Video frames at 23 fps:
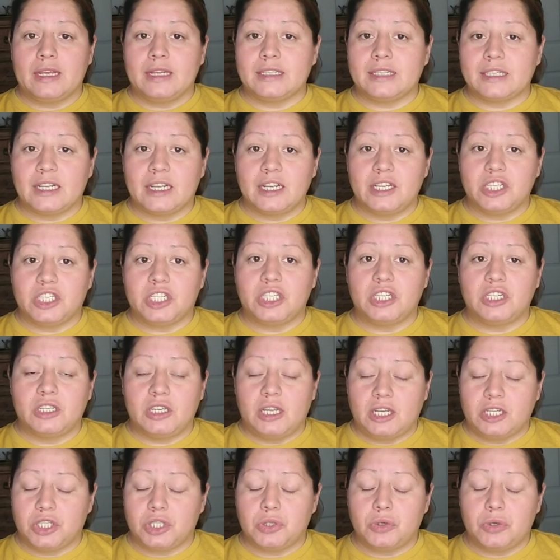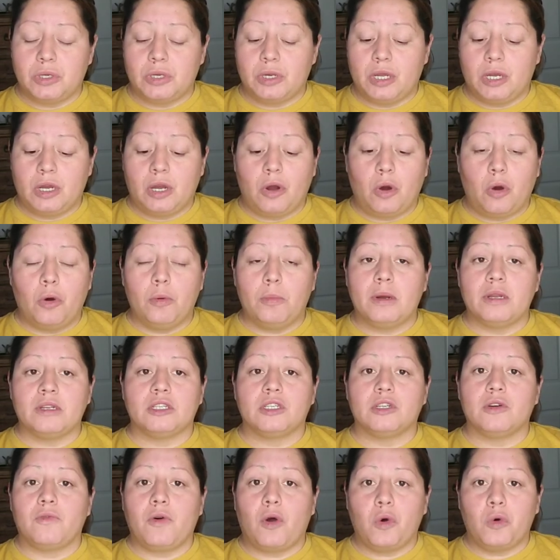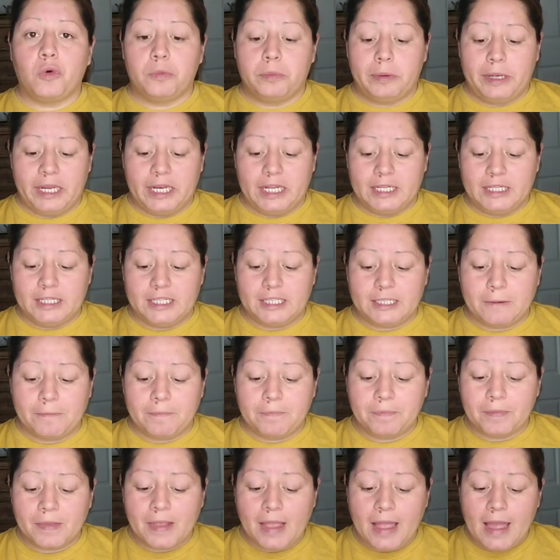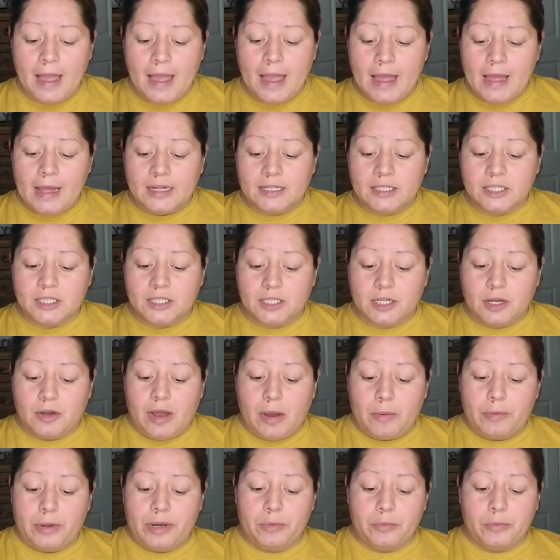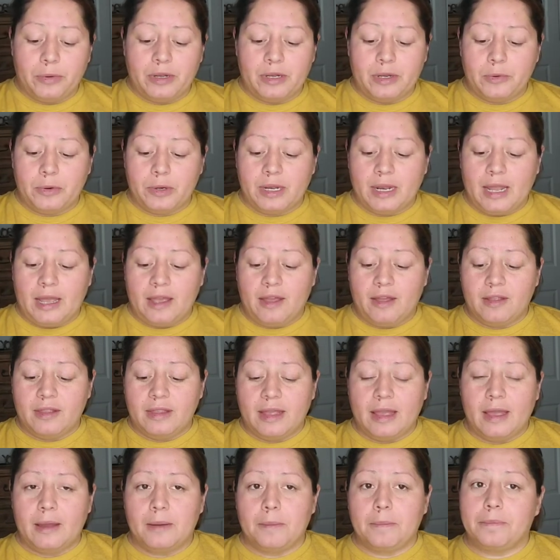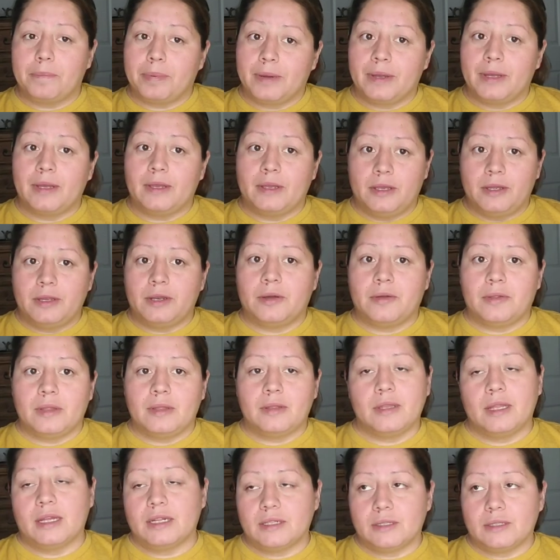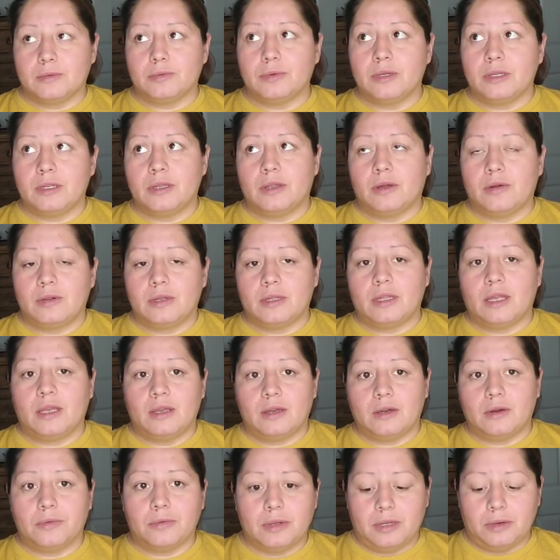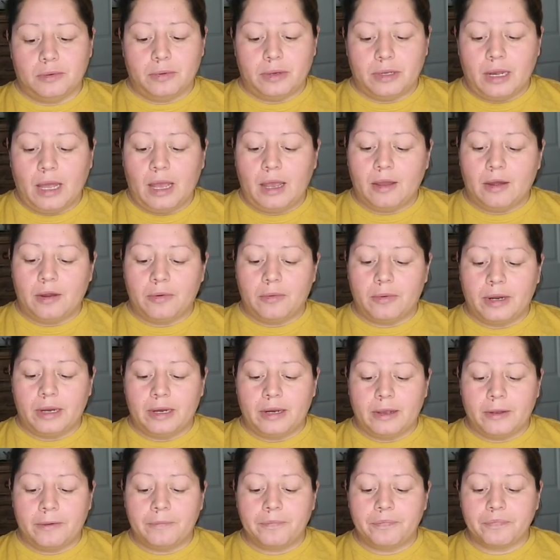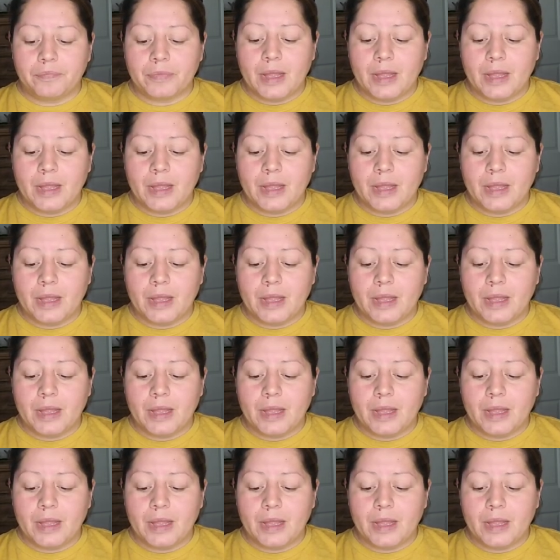It's glitching and showing a whole bunch of old pennies. So I wouldn't really rely on that, but you know, that's really the only thing you can really rely on right now.